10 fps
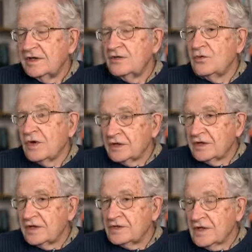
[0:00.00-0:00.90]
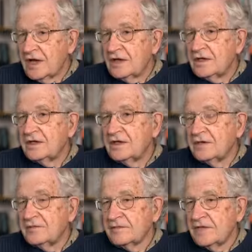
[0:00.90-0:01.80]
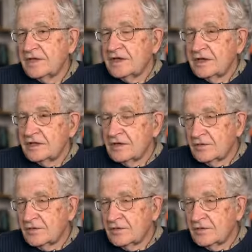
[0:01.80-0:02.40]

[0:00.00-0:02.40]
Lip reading: You work things out in